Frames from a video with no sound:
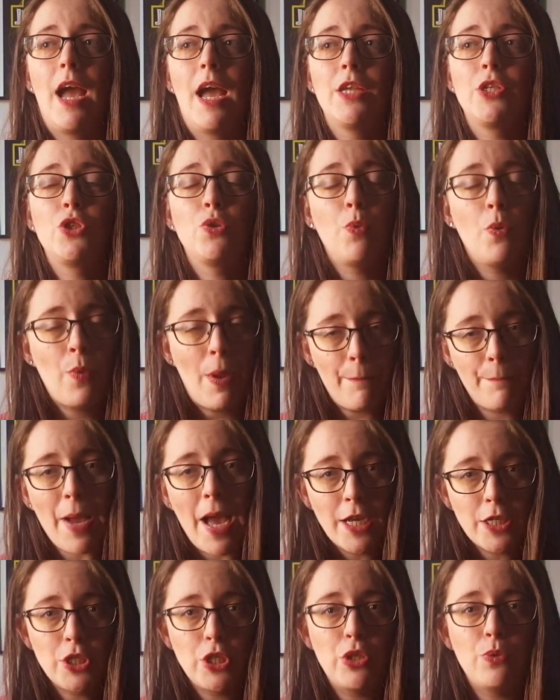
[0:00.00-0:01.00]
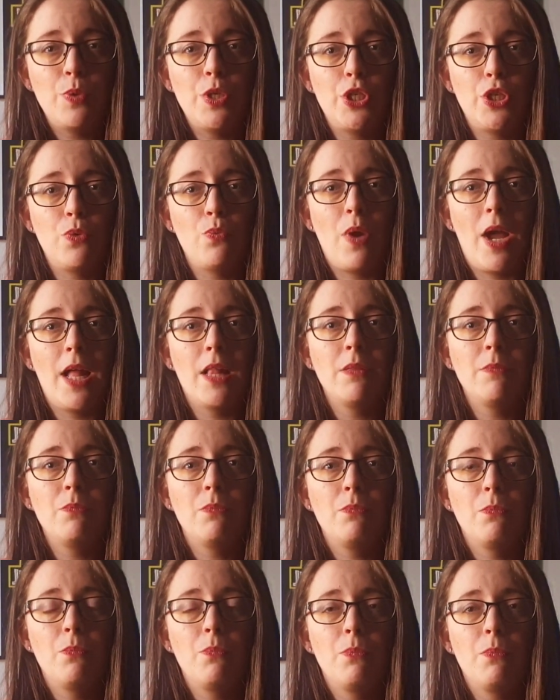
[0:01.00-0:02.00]
So we went back to the wishing well
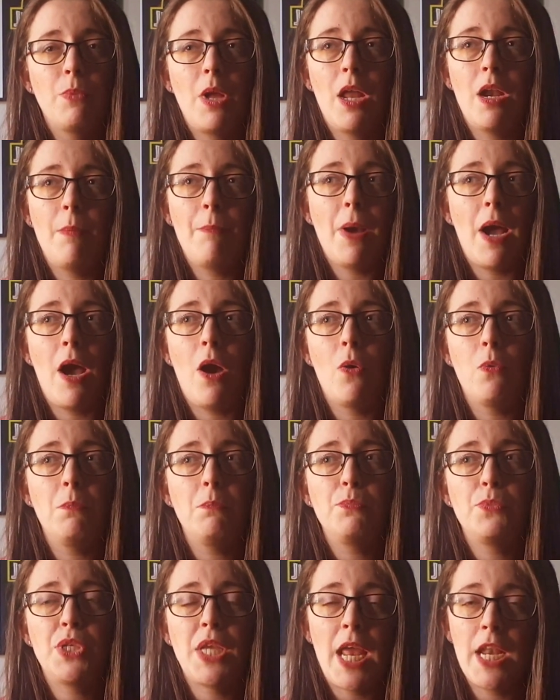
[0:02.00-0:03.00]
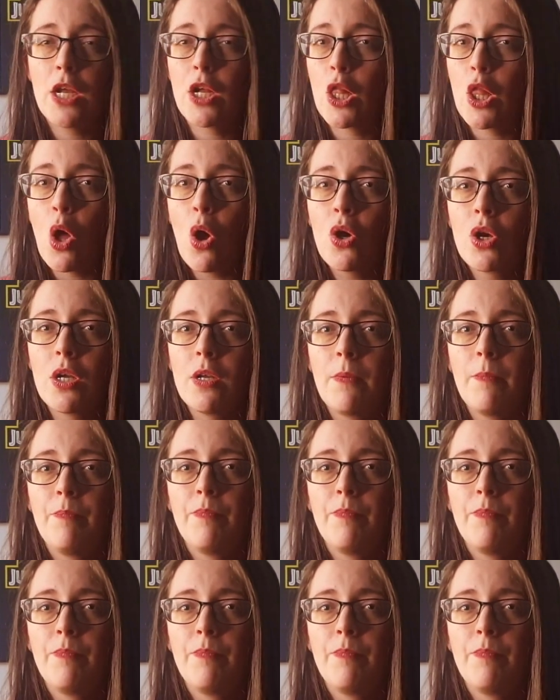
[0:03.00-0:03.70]
at about 10 o'clock.